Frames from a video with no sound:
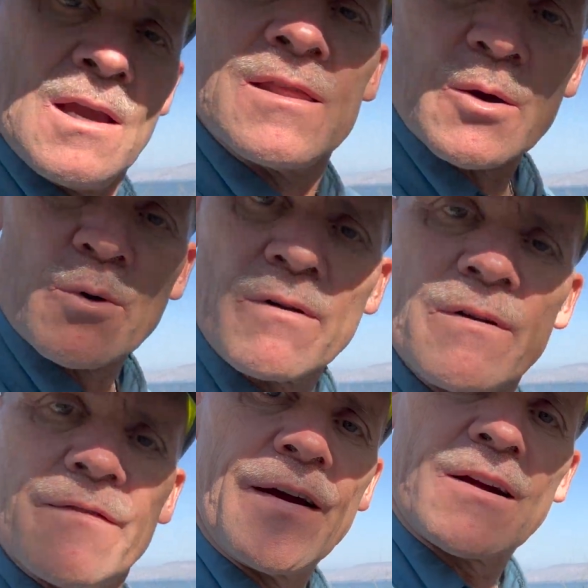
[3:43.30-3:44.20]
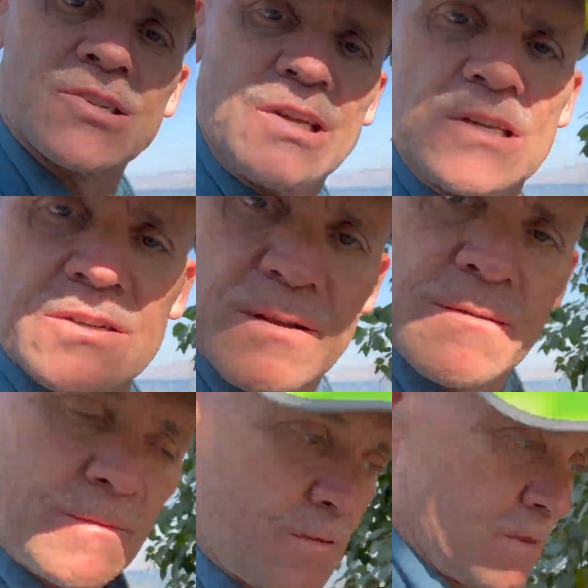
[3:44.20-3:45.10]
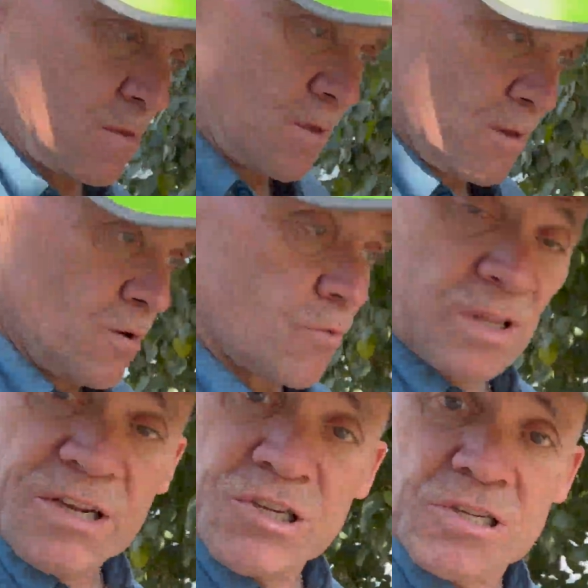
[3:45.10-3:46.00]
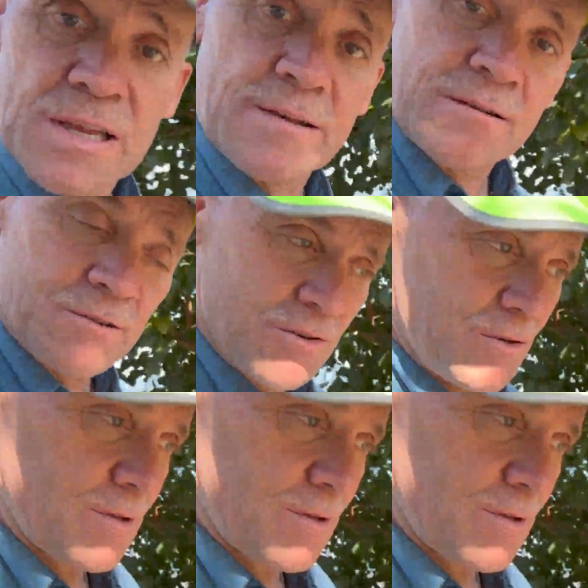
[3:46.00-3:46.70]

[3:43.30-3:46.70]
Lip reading: There were Pharisees, religious leaders,